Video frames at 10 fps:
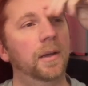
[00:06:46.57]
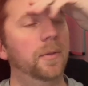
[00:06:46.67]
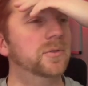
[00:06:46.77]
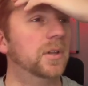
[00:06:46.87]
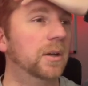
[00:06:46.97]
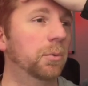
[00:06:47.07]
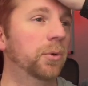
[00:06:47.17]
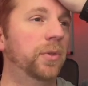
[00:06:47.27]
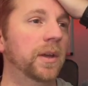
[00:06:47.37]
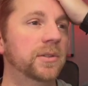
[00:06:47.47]
Those are like
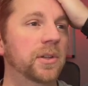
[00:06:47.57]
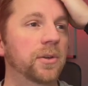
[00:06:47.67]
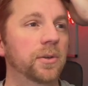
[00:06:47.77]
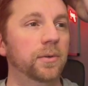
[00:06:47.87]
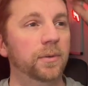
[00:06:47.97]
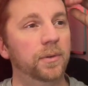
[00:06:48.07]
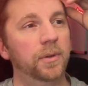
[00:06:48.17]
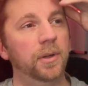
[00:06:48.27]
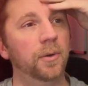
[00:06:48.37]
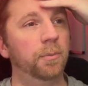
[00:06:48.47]
rude things to do.
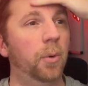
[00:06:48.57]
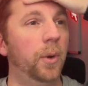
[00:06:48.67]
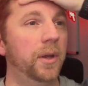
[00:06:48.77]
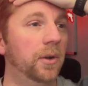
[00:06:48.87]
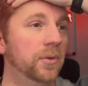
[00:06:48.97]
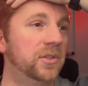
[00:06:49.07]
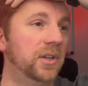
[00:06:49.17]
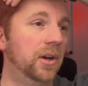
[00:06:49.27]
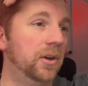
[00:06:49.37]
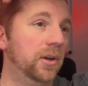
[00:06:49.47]
You don't point, you don't
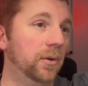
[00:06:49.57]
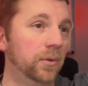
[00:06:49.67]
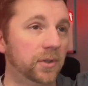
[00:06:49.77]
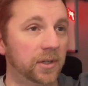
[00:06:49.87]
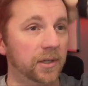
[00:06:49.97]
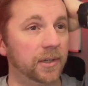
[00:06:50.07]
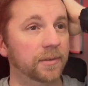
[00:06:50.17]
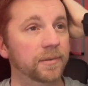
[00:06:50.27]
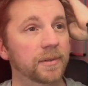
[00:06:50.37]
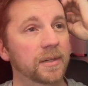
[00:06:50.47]
stare, you don't
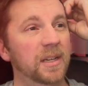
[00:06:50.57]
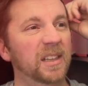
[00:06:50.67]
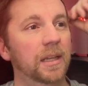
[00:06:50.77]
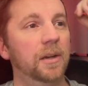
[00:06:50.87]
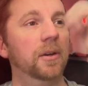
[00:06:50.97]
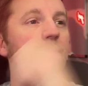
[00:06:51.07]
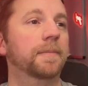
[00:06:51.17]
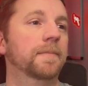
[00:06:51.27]
litter.